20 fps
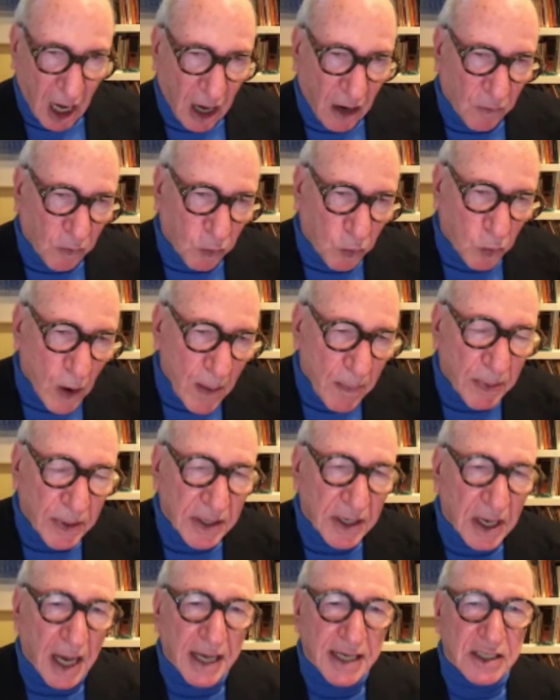have
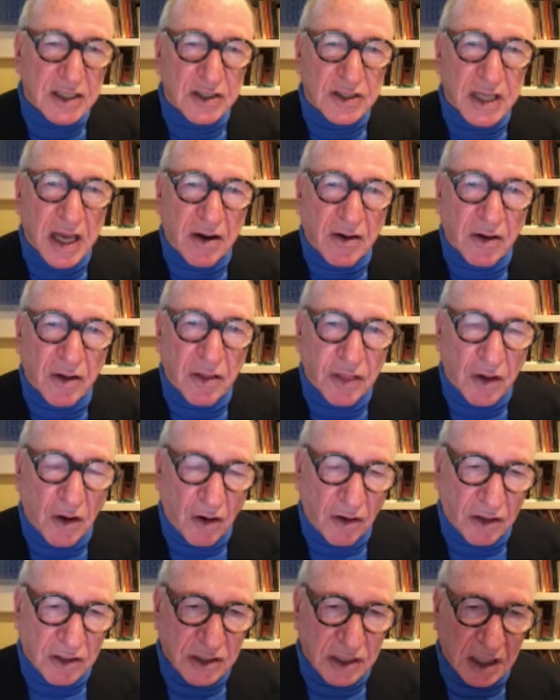weaponized their
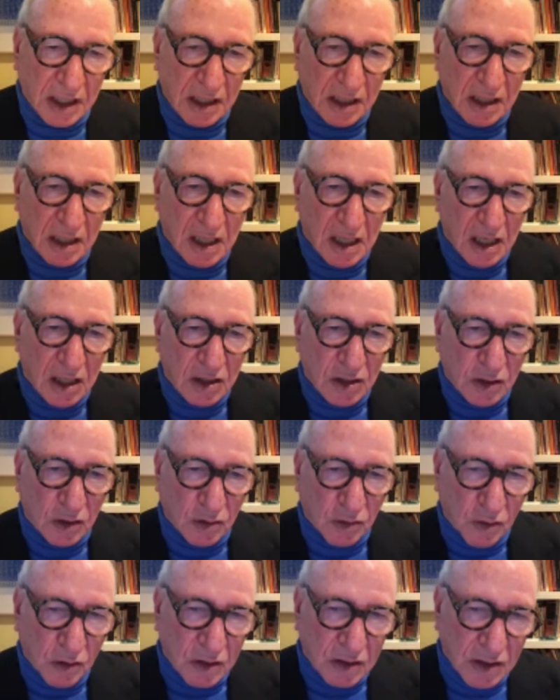authority
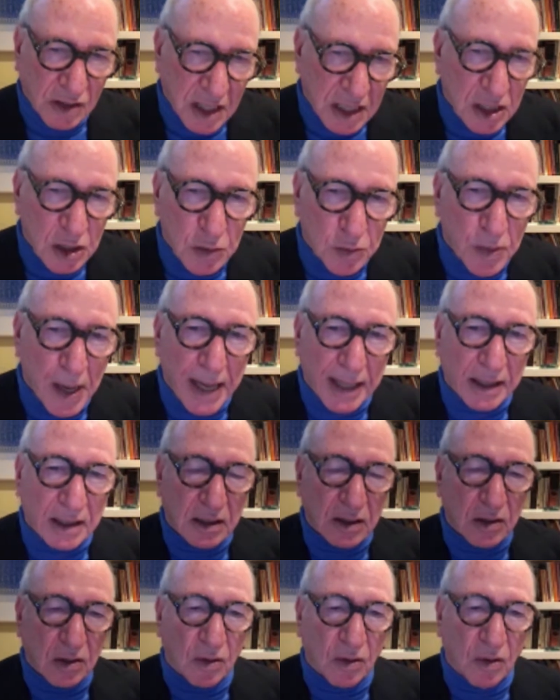to
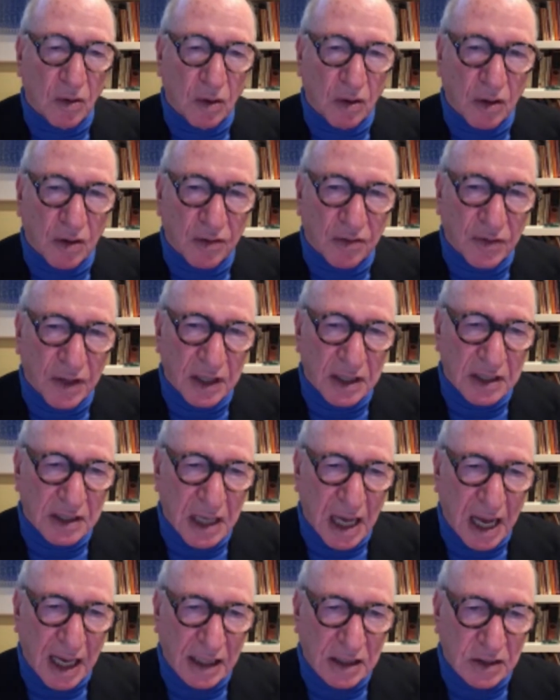dismantle all of these
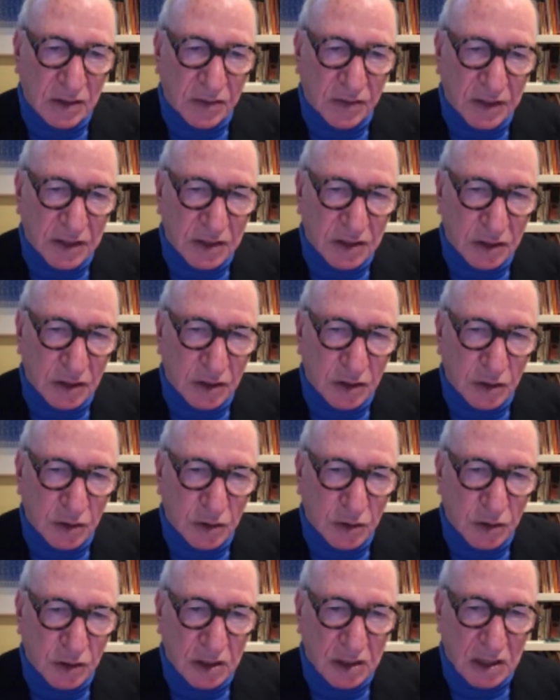kinds of
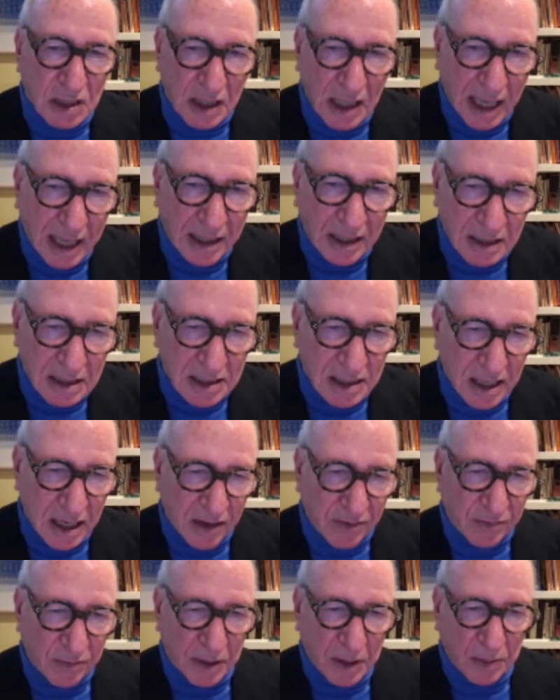institutions like the
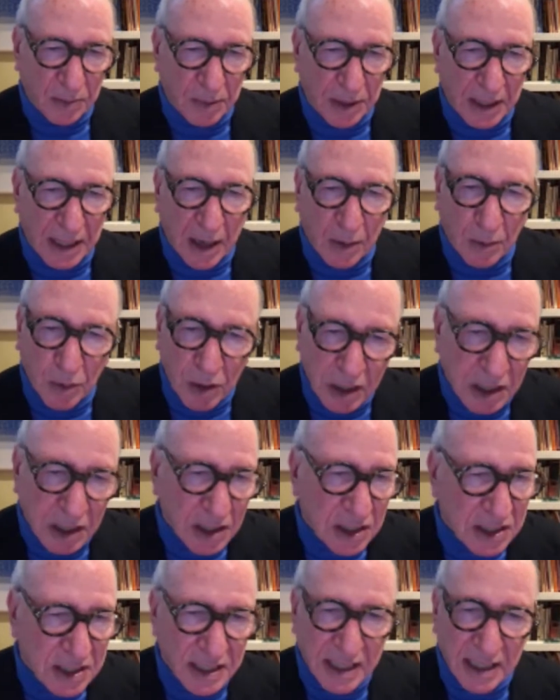CFPB, and we're going
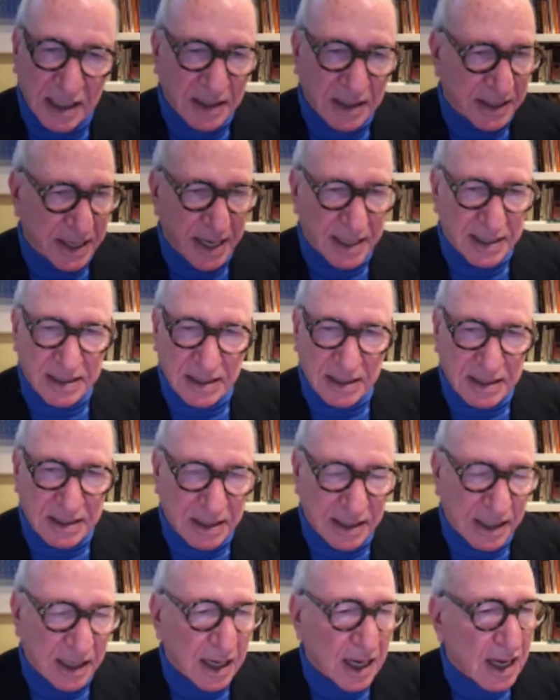to see it at the
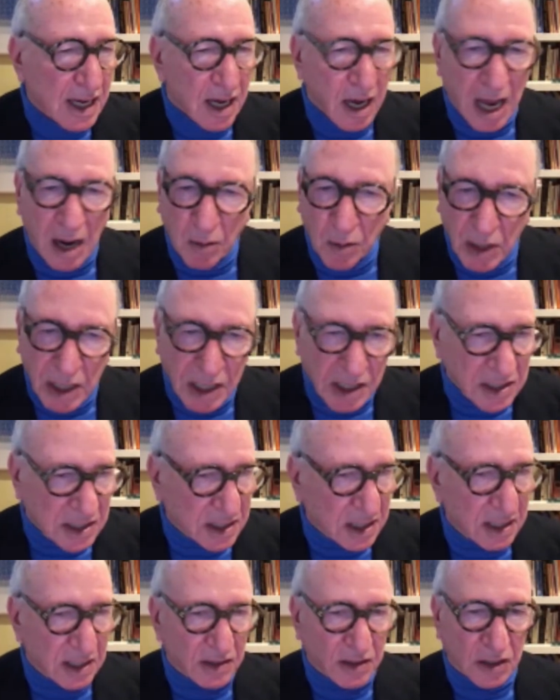SEC, and we're going to
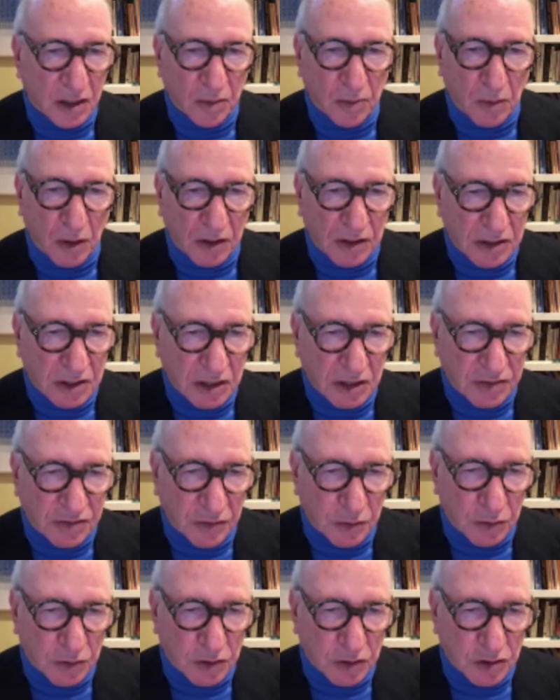see it at the Commodities
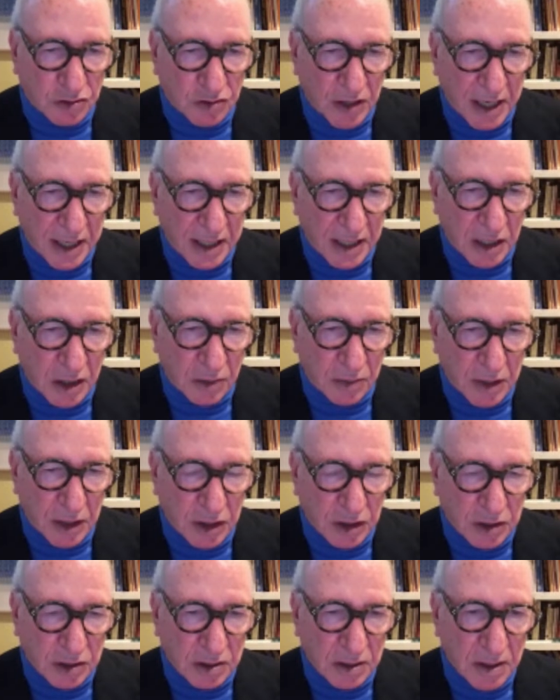Futures Trading
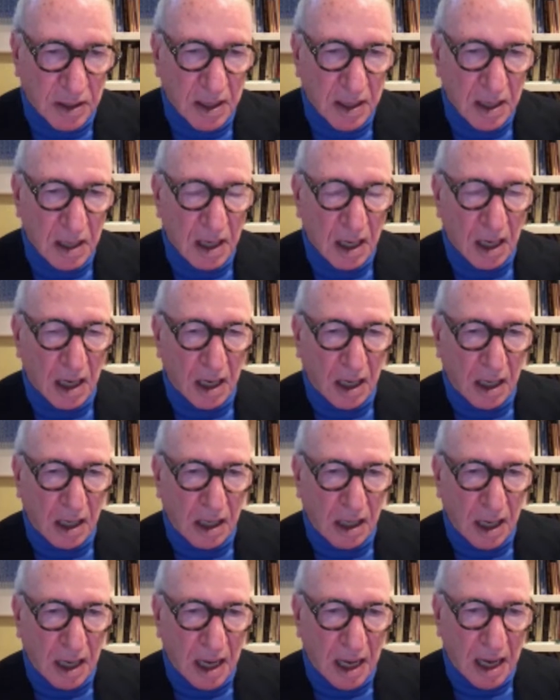Commission.
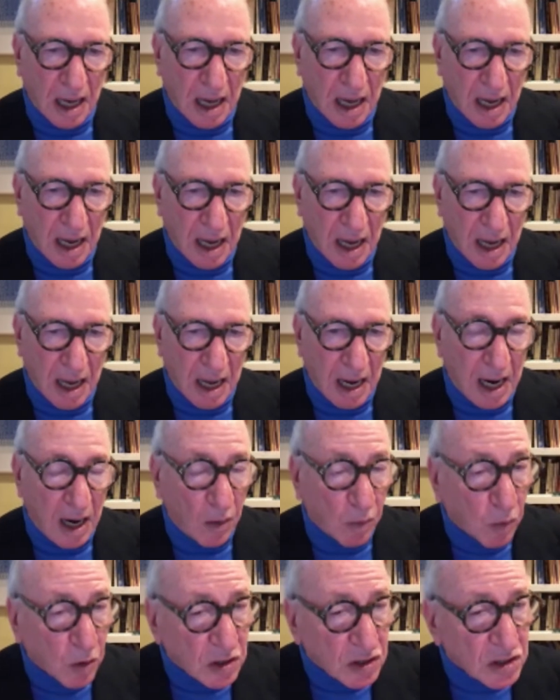And
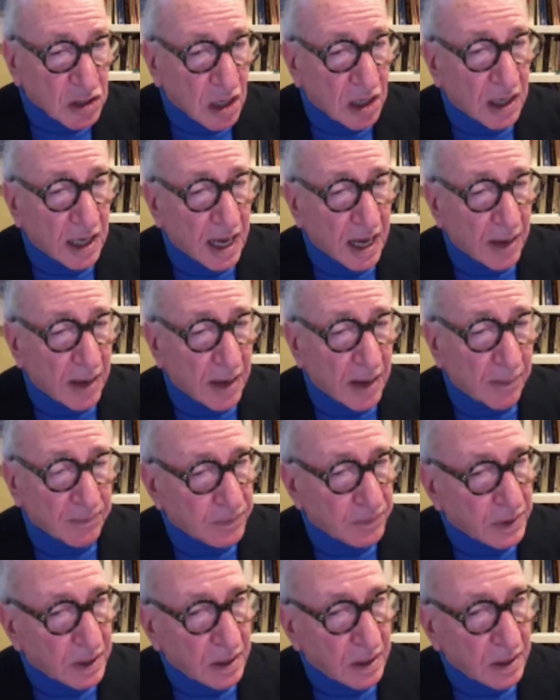what's going to happen?